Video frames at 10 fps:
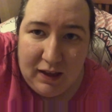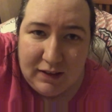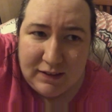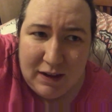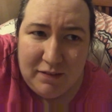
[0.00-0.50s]

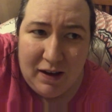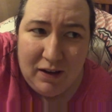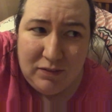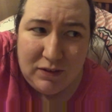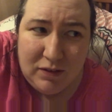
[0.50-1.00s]
at
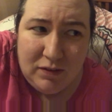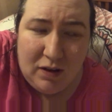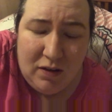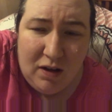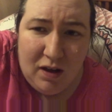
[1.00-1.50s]
around
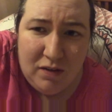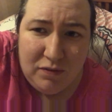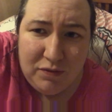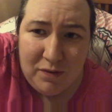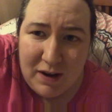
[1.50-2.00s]

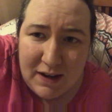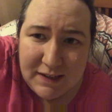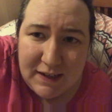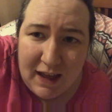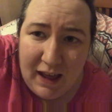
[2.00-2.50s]
half three
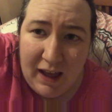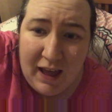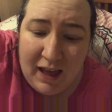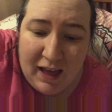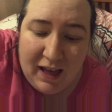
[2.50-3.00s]
today,
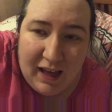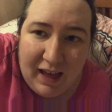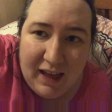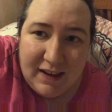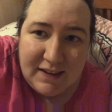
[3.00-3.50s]

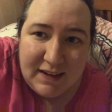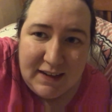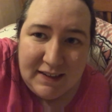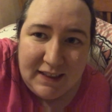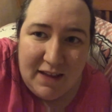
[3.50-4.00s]
and
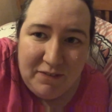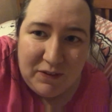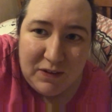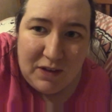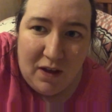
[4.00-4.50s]
his
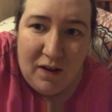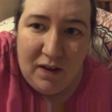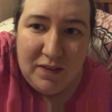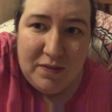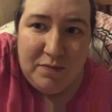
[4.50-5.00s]
levels
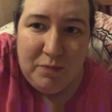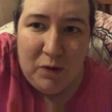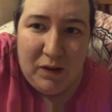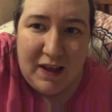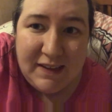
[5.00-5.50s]
are
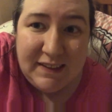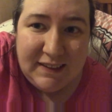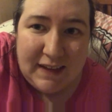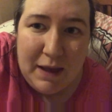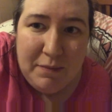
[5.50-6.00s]
more or less
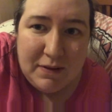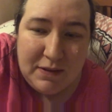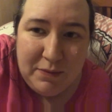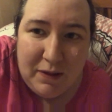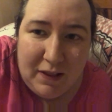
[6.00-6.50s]
the same
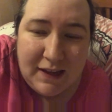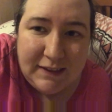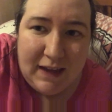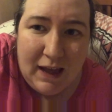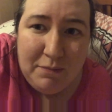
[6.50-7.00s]
as they were
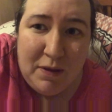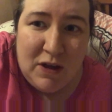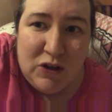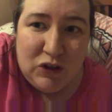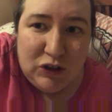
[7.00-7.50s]
last time,
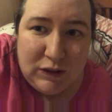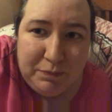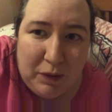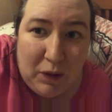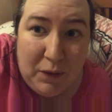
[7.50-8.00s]

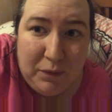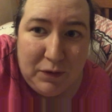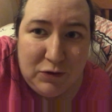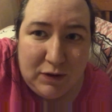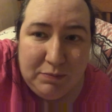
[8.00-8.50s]
just below
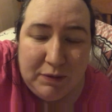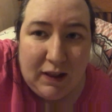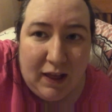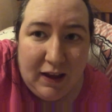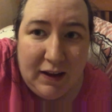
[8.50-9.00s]
the
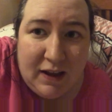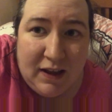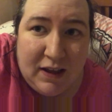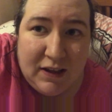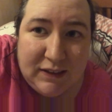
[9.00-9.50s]
treatment line.
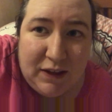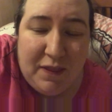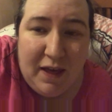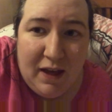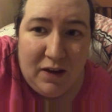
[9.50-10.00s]

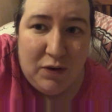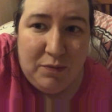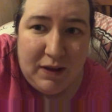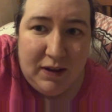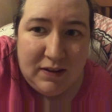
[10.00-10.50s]
So they are
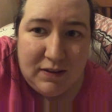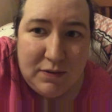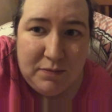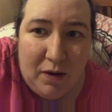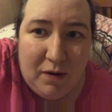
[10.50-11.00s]
coming
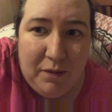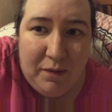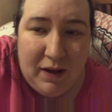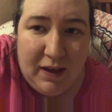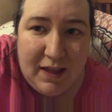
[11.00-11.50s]

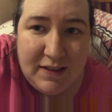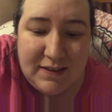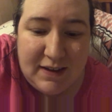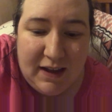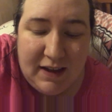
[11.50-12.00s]
tomorrow again
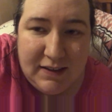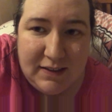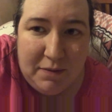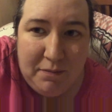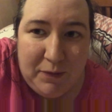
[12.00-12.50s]
to take his
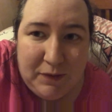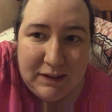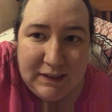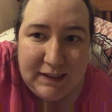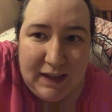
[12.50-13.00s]

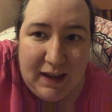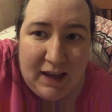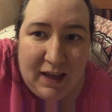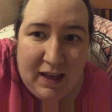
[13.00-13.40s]
sample to see.